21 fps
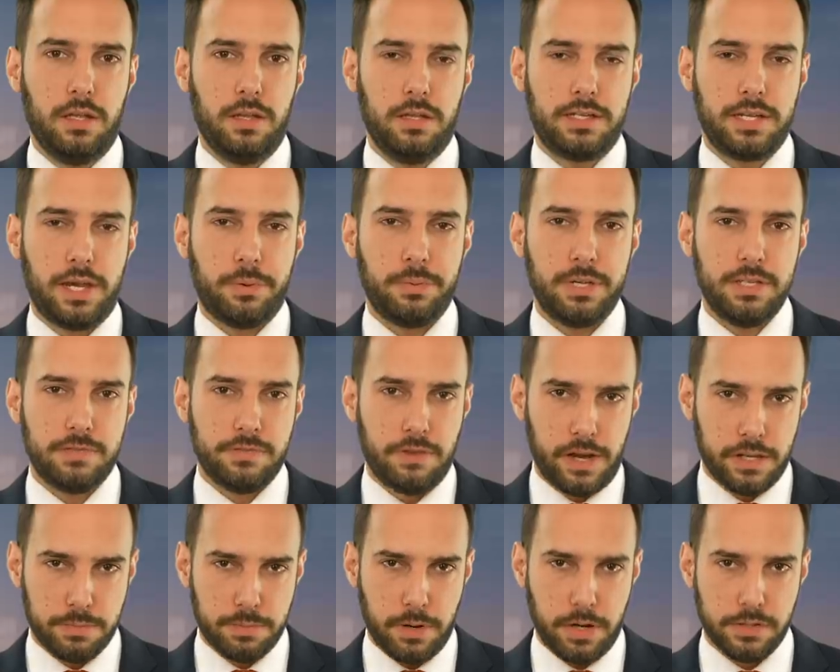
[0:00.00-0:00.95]
The Taiwanese
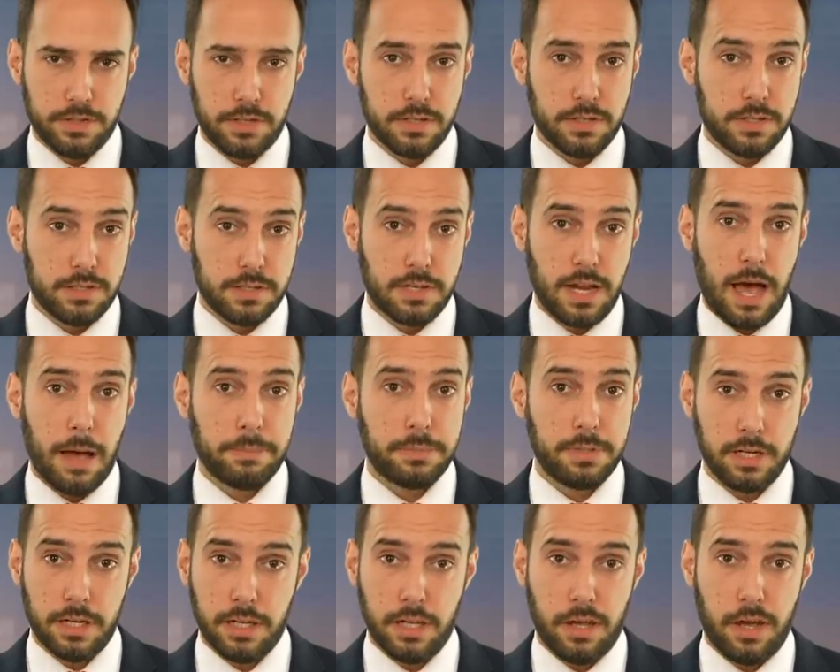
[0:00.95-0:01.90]
vice president stopped
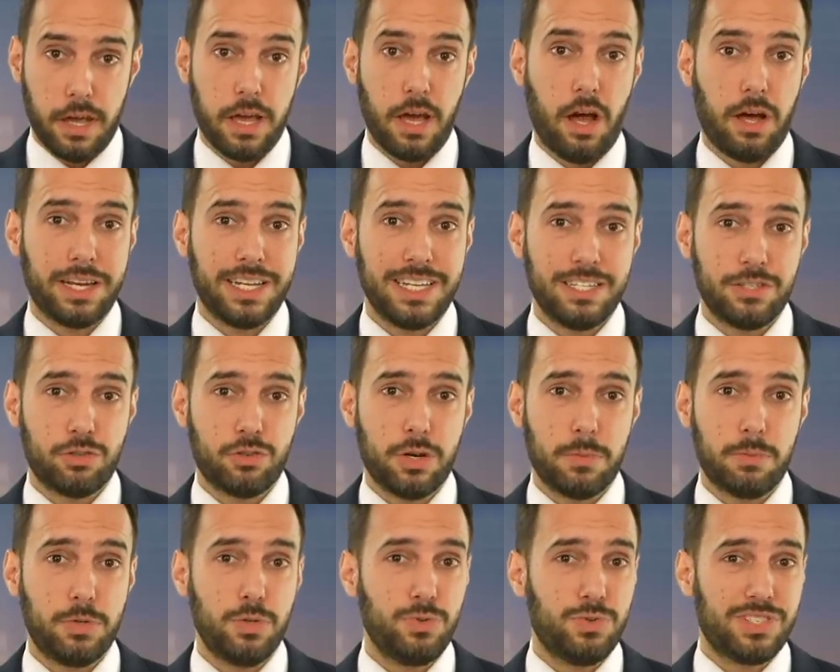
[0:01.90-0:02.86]
in L.A. on his
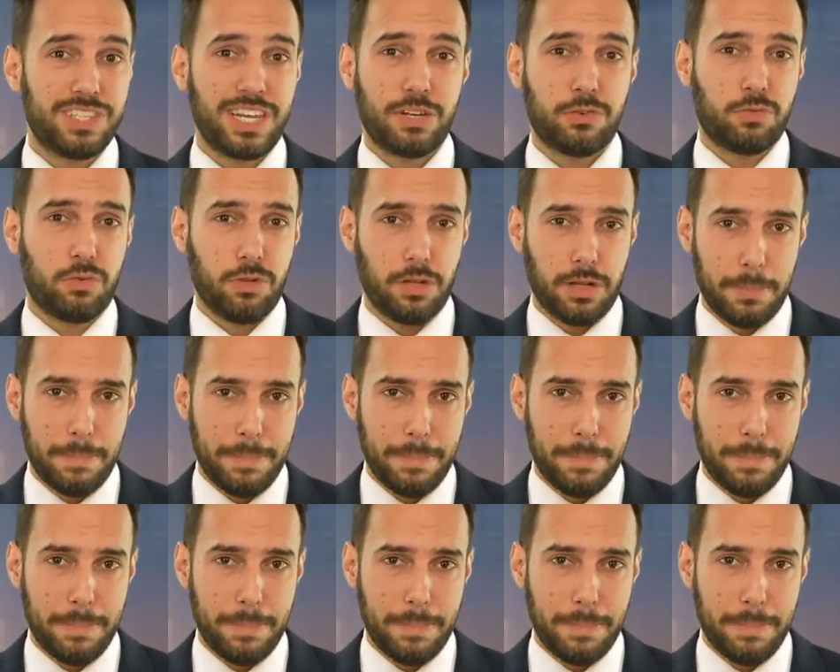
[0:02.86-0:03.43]
trip to Central